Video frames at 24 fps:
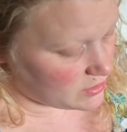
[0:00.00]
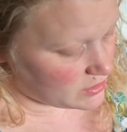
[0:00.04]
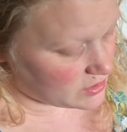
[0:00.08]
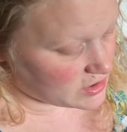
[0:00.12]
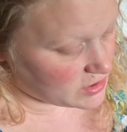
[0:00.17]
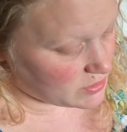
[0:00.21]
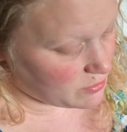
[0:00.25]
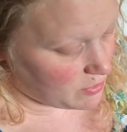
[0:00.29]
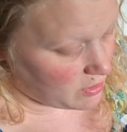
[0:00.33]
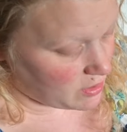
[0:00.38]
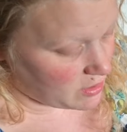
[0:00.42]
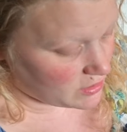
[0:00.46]

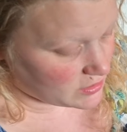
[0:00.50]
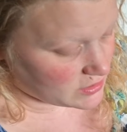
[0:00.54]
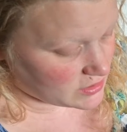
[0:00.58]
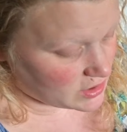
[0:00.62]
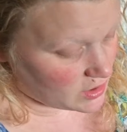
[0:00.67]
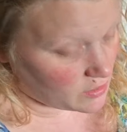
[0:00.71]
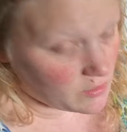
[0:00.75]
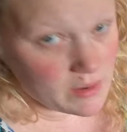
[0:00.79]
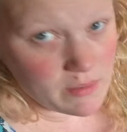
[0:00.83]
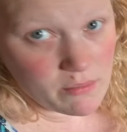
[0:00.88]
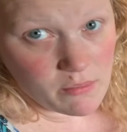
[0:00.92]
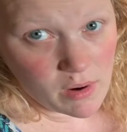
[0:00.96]

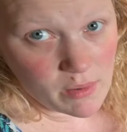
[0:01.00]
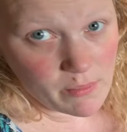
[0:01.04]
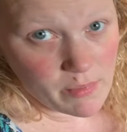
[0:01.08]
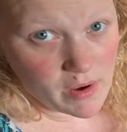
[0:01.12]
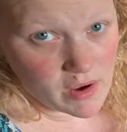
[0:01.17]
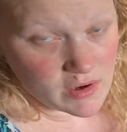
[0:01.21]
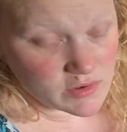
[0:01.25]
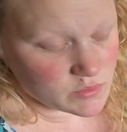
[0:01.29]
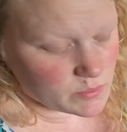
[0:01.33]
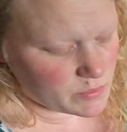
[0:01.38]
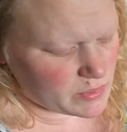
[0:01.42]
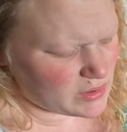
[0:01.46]
tomato in my
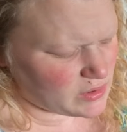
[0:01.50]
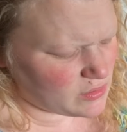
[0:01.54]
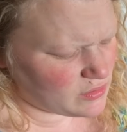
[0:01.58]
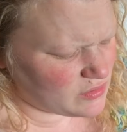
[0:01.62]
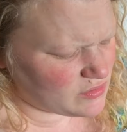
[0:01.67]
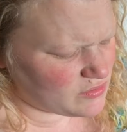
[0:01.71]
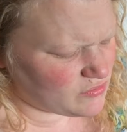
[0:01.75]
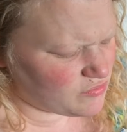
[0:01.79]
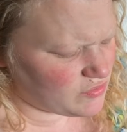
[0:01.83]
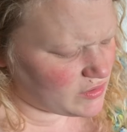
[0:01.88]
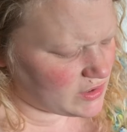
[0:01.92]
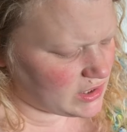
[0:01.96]
personal opinion.
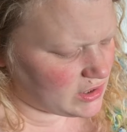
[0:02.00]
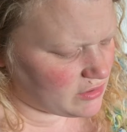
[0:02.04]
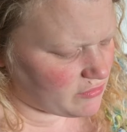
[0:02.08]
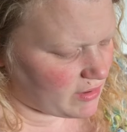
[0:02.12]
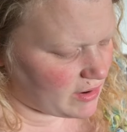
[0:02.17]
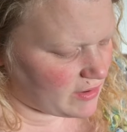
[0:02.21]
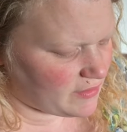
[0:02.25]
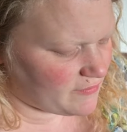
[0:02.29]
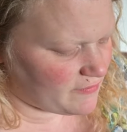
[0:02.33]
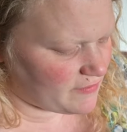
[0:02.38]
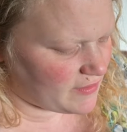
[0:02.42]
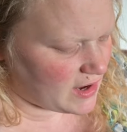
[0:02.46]
It's really
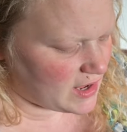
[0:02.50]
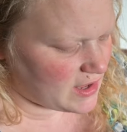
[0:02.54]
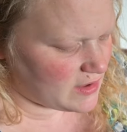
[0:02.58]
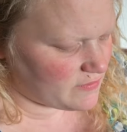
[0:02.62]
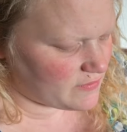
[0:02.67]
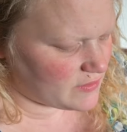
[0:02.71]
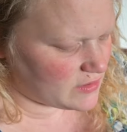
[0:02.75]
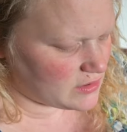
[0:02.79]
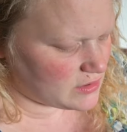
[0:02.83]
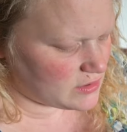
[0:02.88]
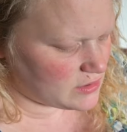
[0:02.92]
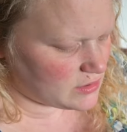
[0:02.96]
great
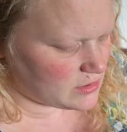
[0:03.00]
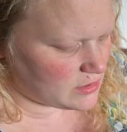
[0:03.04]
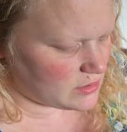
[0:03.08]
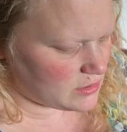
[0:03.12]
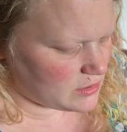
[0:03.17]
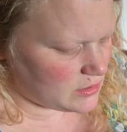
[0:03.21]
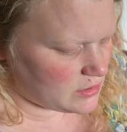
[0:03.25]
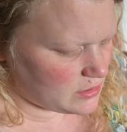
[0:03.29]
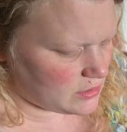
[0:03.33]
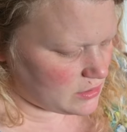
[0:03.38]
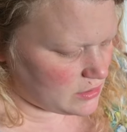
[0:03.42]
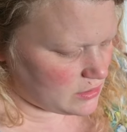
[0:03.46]
flavoured.
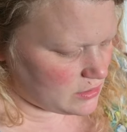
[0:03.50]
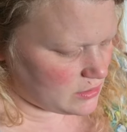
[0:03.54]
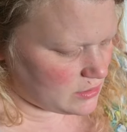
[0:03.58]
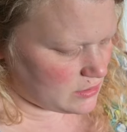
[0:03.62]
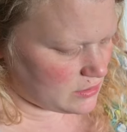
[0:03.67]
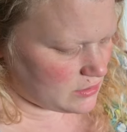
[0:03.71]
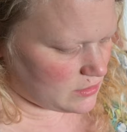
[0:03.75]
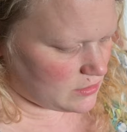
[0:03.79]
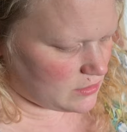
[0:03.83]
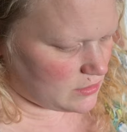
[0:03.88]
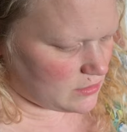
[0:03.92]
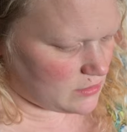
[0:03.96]

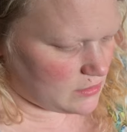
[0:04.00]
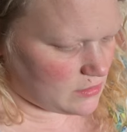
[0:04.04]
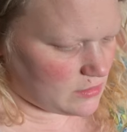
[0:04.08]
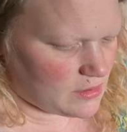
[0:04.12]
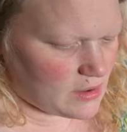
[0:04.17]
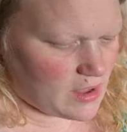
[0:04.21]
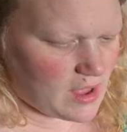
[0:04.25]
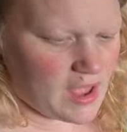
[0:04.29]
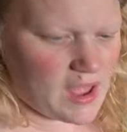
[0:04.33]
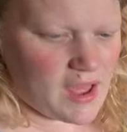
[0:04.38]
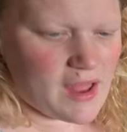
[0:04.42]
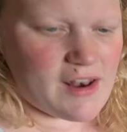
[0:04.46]

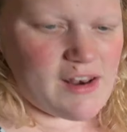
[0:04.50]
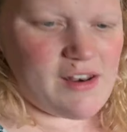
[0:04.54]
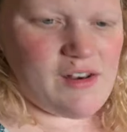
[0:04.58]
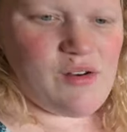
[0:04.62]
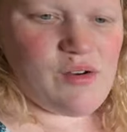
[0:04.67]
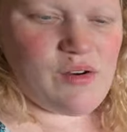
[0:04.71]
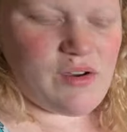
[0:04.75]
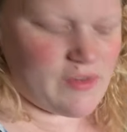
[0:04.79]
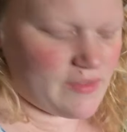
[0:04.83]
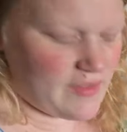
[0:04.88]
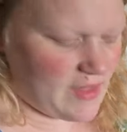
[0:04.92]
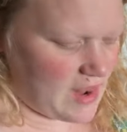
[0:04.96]
And
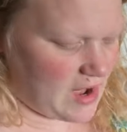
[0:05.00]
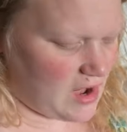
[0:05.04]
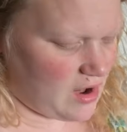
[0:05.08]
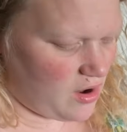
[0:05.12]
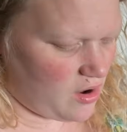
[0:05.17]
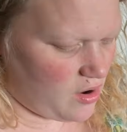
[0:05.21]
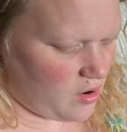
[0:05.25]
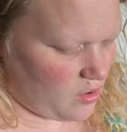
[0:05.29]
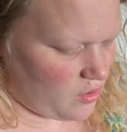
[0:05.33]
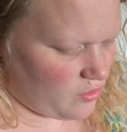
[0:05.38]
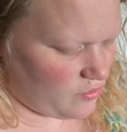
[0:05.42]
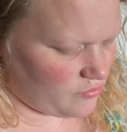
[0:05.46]
look at that
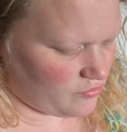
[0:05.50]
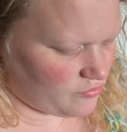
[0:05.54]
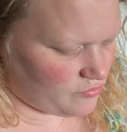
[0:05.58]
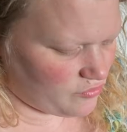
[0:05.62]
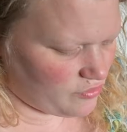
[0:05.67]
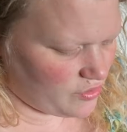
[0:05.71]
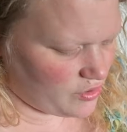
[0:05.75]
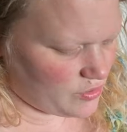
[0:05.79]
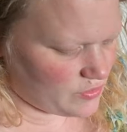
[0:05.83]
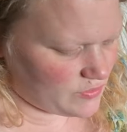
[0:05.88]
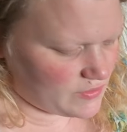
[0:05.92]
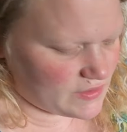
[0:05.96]
long
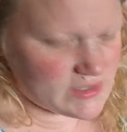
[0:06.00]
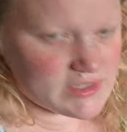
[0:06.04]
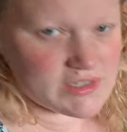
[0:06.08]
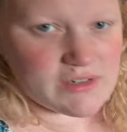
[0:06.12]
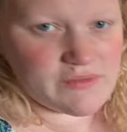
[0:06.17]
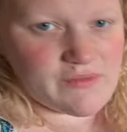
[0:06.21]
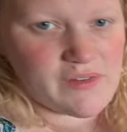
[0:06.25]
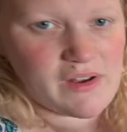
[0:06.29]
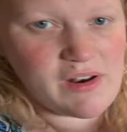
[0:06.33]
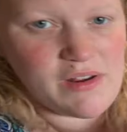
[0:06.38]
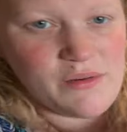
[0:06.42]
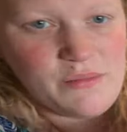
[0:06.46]
root that's
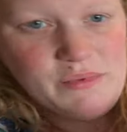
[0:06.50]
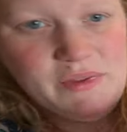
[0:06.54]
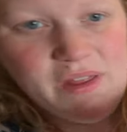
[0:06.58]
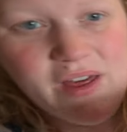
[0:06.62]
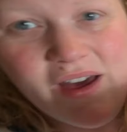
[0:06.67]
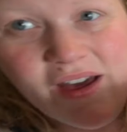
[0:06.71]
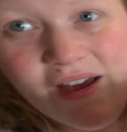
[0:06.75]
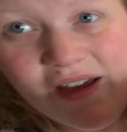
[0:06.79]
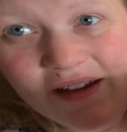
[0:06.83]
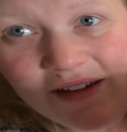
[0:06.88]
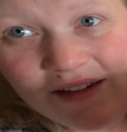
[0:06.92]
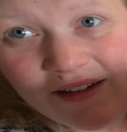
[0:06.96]
developed
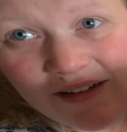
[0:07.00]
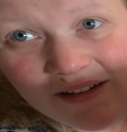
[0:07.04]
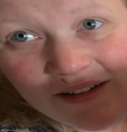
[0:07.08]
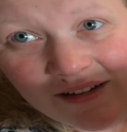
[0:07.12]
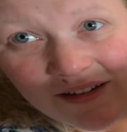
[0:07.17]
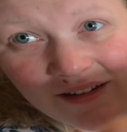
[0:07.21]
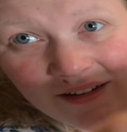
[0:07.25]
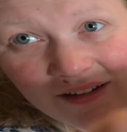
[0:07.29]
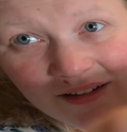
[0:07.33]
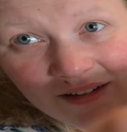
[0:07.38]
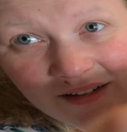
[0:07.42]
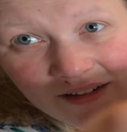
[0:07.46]
there.
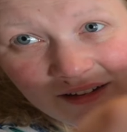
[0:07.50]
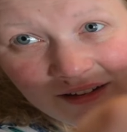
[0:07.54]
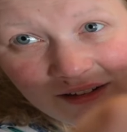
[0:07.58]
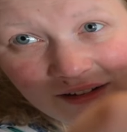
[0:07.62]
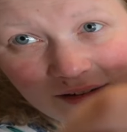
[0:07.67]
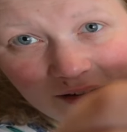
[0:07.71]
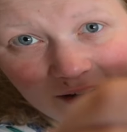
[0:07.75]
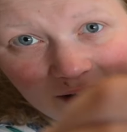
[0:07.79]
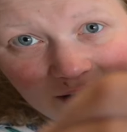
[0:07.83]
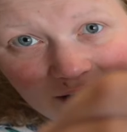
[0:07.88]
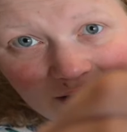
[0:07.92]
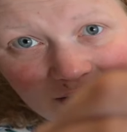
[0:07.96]

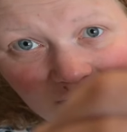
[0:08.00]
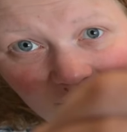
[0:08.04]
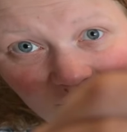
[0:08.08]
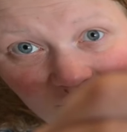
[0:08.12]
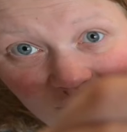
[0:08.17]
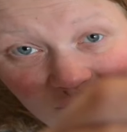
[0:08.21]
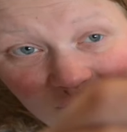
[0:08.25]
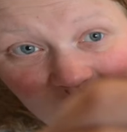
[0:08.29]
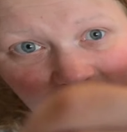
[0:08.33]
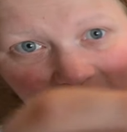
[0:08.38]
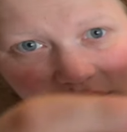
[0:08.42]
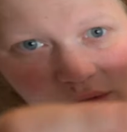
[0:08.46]
It's done
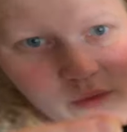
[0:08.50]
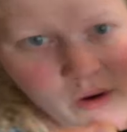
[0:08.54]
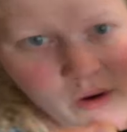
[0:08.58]
really